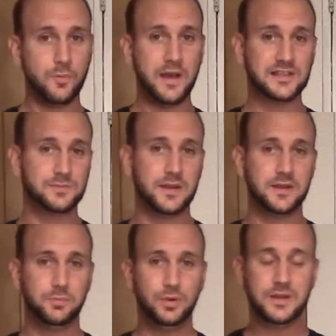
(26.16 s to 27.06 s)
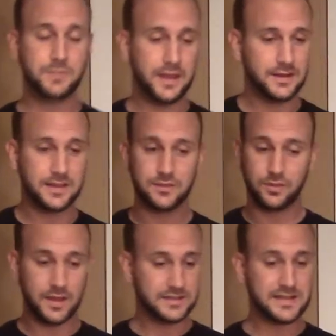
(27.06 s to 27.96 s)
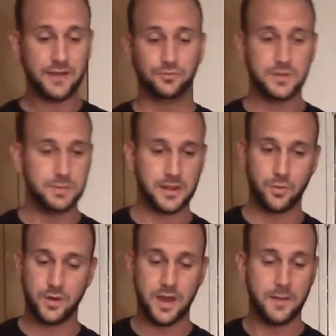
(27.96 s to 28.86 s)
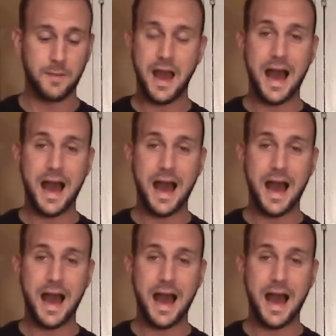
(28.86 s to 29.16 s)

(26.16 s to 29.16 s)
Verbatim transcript: mind spending a pretty penny, like definitely pick one up.